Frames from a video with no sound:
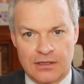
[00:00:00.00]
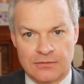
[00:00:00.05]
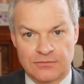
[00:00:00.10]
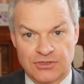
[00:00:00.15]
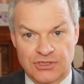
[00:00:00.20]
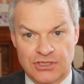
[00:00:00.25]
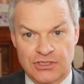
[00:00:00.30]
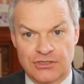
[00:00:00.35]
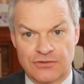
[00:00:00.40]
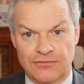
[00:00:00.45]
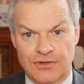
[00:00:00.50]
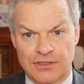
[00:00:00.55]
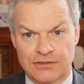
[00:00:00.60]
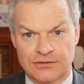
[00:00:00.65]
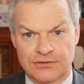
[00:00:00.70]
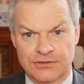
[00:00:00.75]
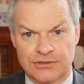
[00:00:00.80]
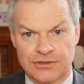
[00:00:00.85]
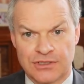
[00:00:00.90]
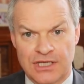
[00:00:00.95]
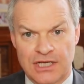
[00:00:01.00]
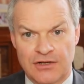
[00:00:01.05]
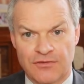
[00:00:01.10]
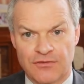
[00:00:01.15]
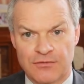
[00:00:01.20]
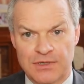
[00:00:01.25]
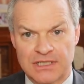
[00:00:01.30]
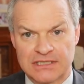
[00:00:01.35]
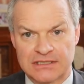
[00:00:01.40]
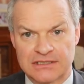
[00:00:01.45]
I'm just going to run through the
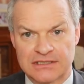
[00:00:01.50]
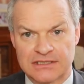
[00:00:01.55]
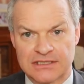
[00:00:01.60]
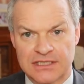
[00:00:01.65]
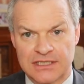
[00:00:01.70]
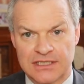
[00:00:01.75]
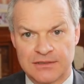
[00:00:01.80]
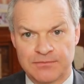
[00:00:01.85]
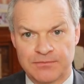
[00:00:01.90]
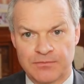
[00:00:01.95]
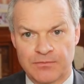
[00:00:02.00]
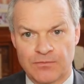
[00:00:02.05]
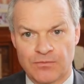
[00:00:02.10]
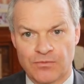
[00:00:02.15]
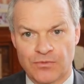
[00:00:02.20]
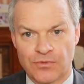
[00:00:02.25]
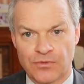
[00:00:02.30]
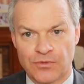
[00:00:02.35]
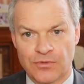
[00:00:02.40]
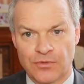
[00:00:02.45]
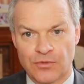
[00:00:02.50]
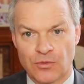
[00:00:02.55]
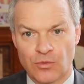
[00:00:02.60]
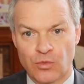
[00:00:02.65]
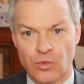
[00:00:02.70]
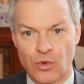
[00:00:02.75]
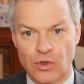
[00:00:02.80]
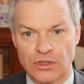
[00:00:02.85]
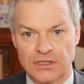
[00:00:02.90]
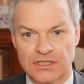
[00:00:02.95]
alphabet and see
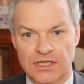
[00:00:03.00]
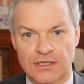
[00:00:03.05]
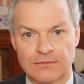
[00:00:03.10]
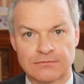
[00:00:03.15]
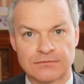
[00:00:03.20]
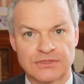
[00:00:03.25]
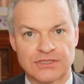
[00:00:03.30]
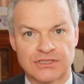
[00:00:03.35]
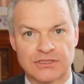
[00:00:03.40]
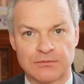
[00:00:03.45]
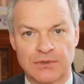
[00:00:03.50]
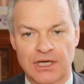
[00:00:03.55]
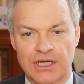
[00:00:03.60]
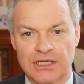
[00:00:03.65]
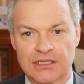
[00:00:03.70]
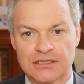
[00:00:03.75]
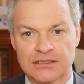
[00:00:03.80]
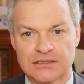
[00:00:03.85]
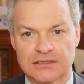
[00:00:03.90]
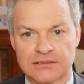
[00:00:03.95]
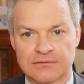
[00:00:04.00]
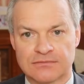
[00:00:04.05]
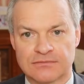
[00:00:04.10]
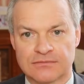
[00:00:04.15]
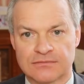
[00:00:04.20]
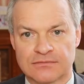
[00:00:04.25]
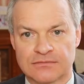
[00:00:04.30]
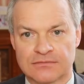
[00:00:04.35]
what comes to mind.